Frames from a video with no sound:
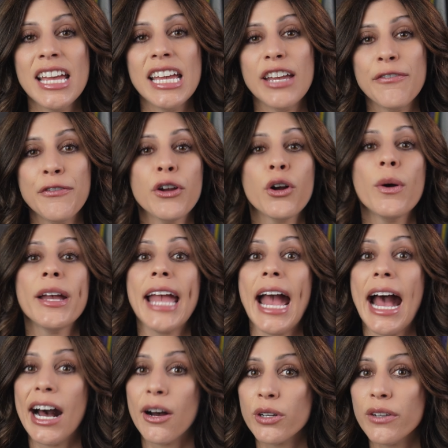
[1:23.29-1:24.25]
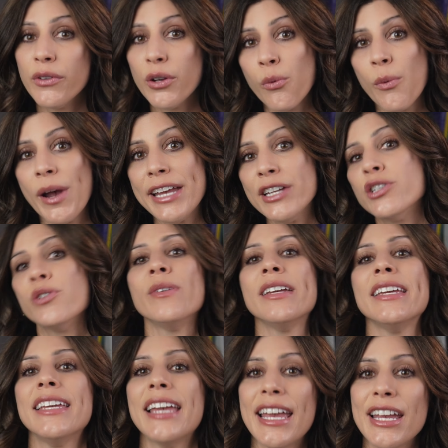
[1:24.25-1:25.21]
If you're going out of your way to
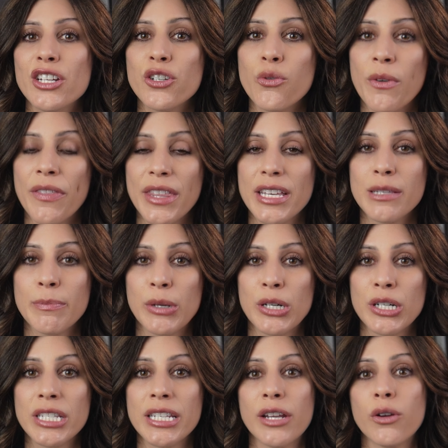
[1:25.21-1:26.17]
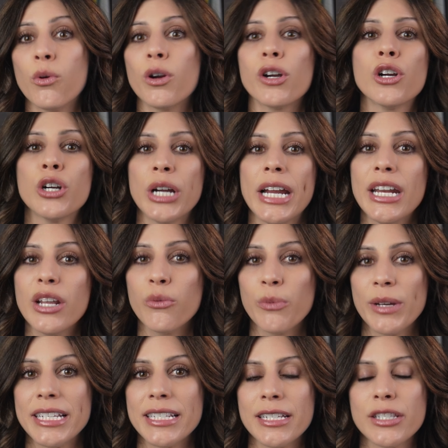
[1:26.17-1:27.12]
engage with this person or creating
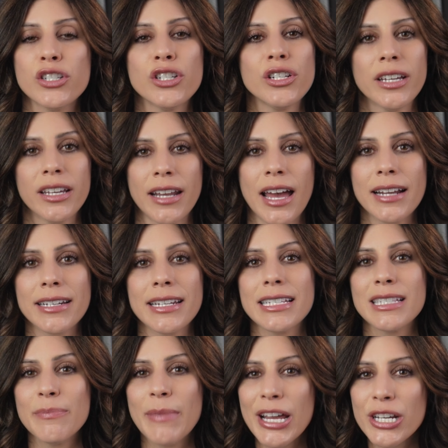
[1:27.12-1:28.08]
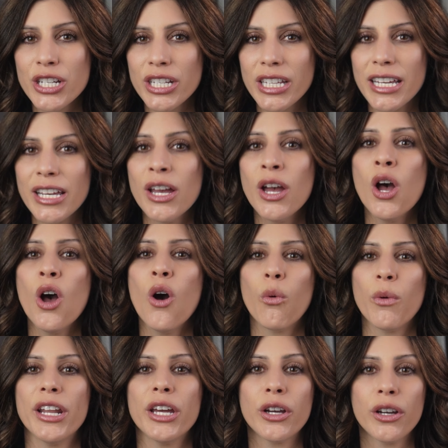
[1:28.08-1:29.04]
reasons to connect, especially
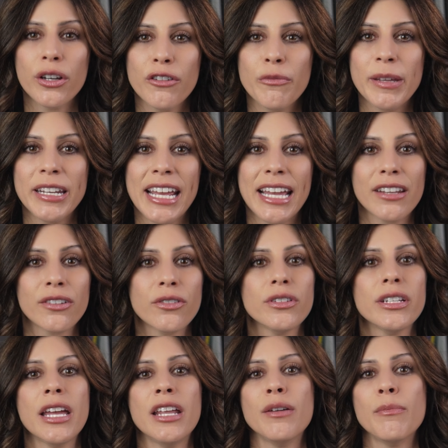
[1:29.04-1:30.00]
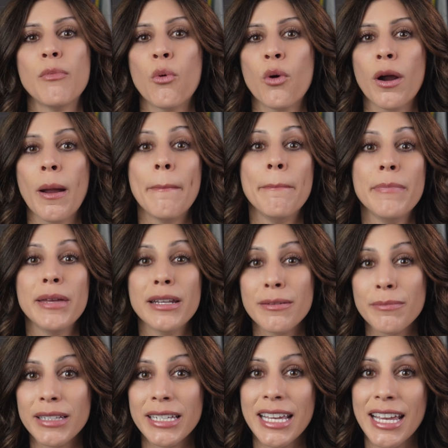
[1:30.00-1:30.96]
when it could have been handled in a more
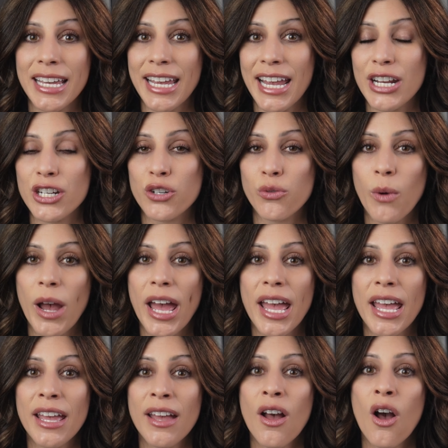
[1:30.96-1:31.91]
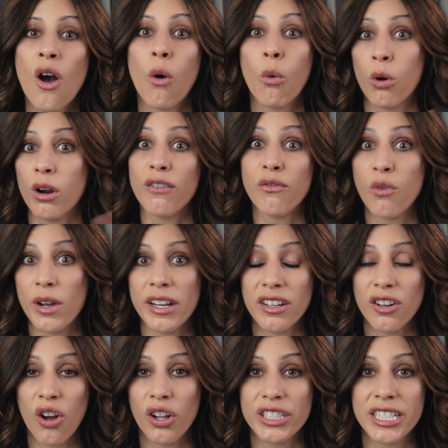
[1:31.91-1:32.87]
minimally engaged way or
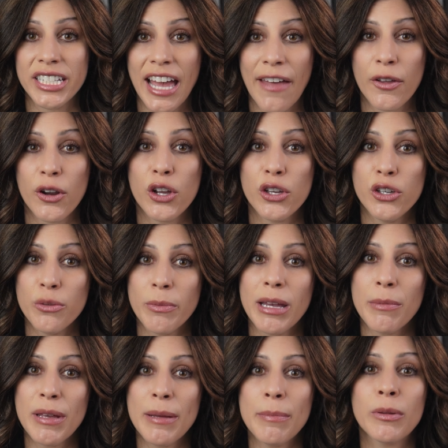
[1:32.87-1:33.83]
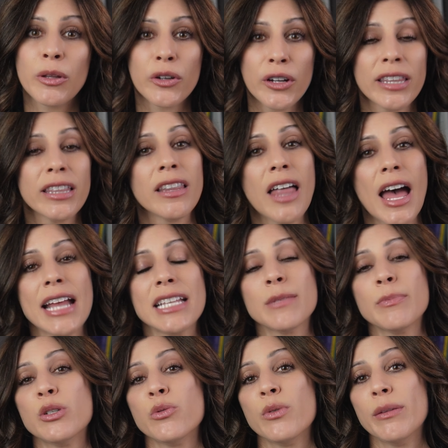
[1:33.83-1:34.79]
avoided altogether, you might be blurring the lines
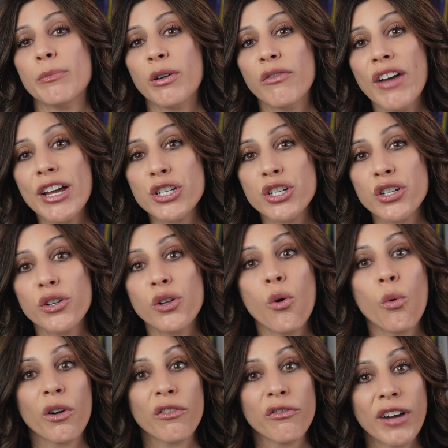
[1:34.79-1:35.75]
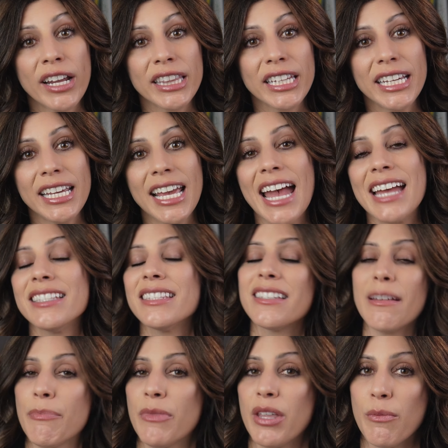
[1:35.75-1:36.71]
between professional or friendly and
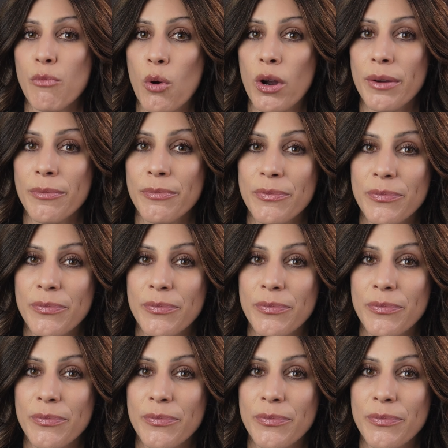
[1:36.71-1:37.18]
something more.